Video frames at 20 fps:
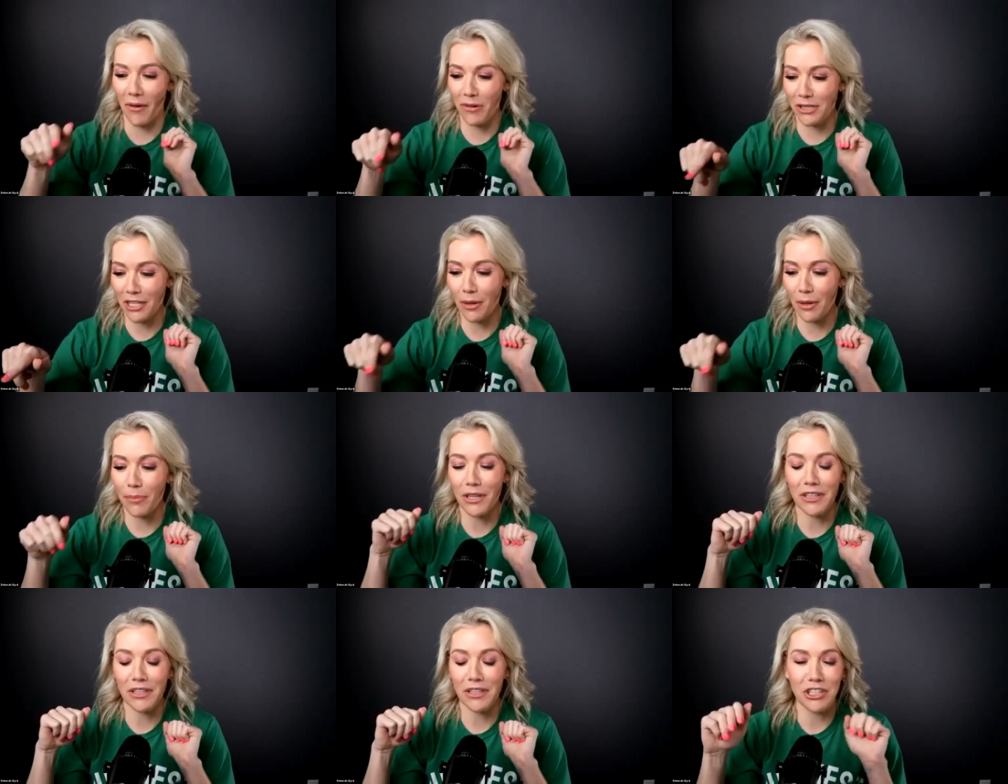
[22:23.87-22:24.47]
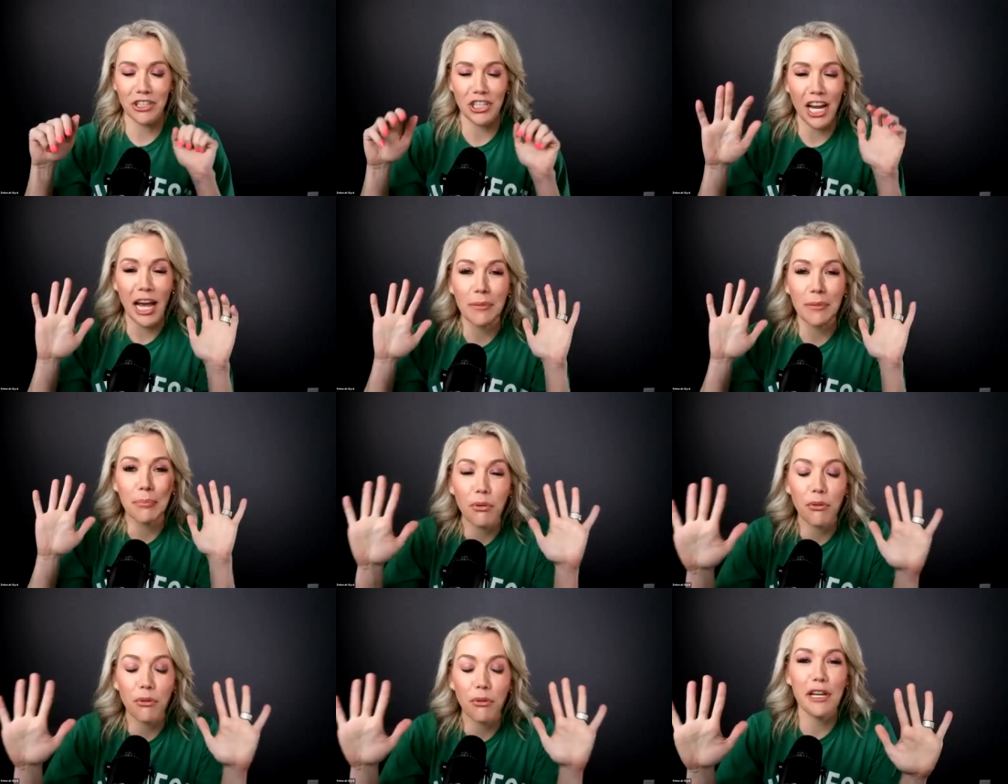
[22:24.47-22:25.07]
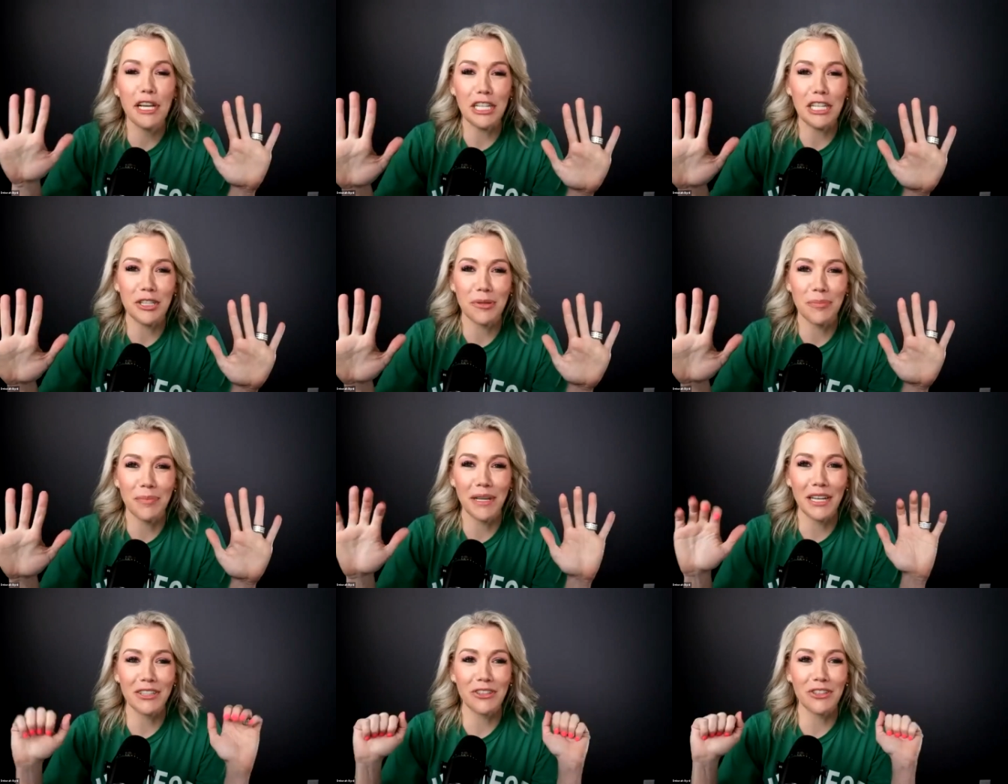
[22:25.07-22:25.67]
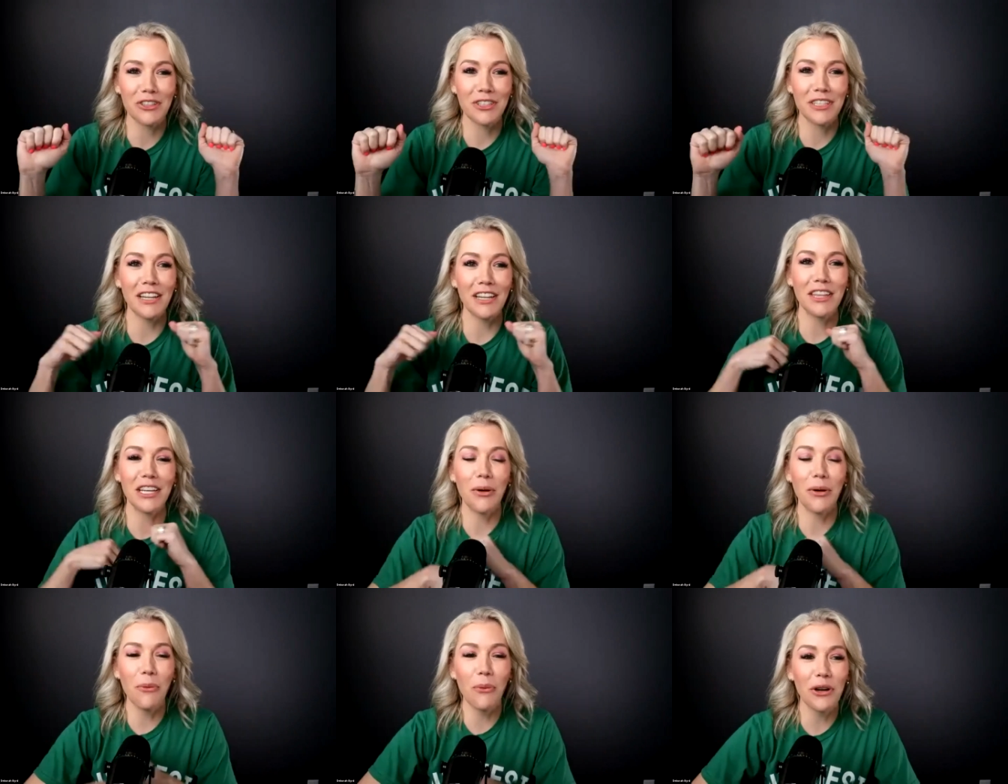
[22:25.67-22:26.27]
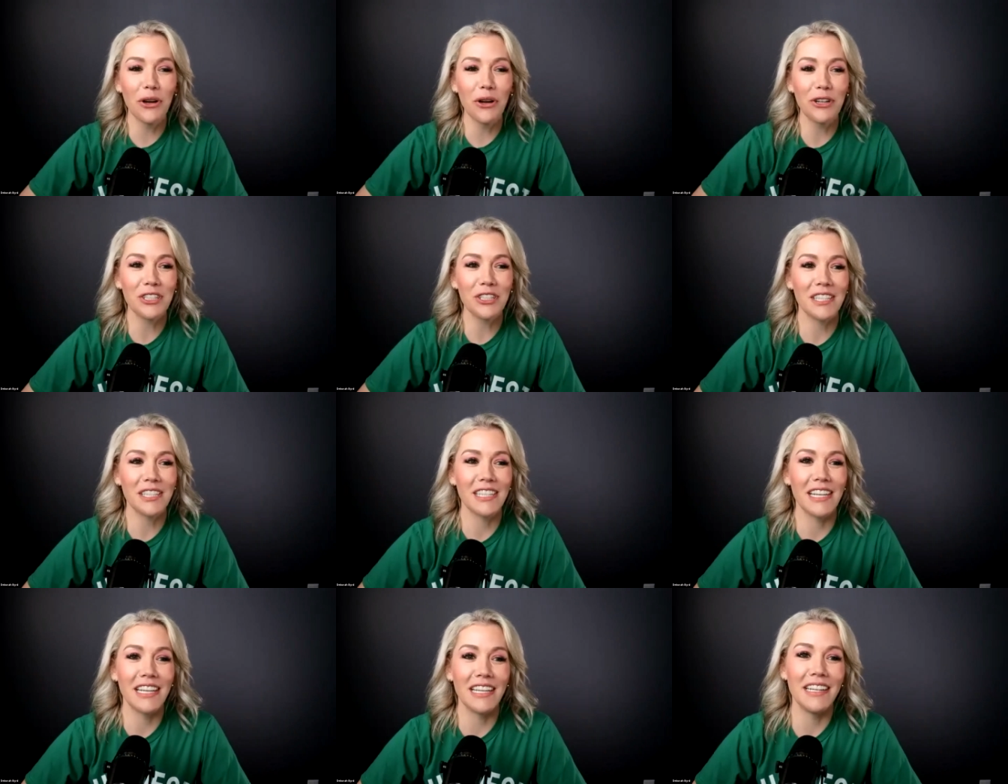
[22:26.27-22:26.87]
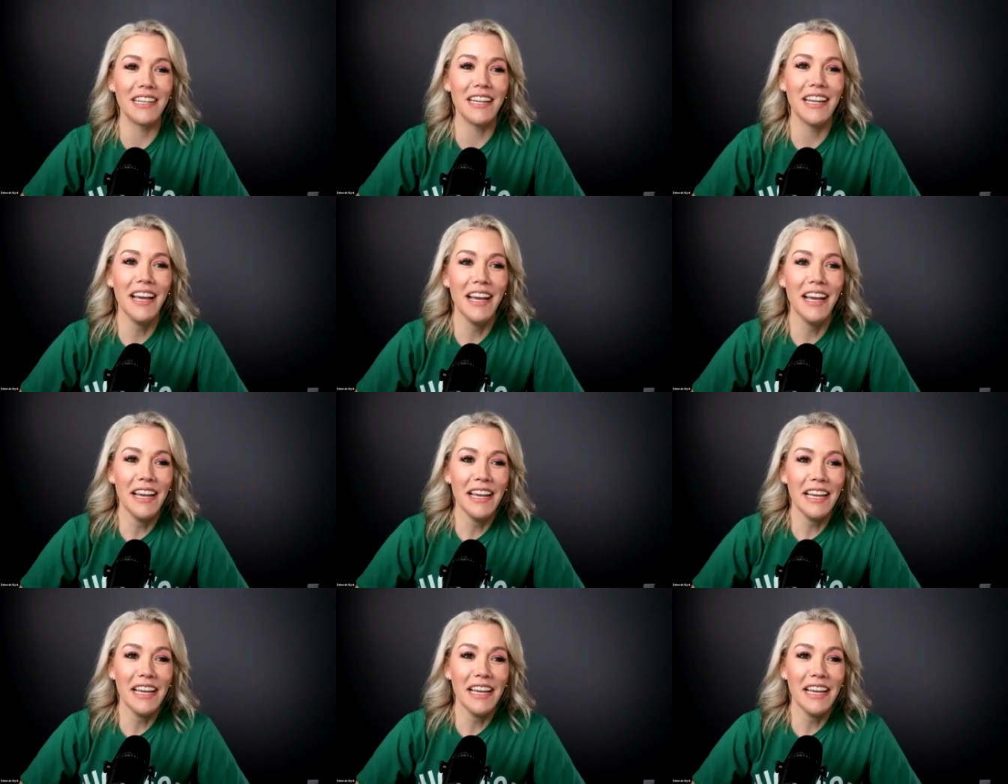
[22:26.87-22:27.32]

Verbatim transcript: I was going to put in the chat preach because there's nothing worse than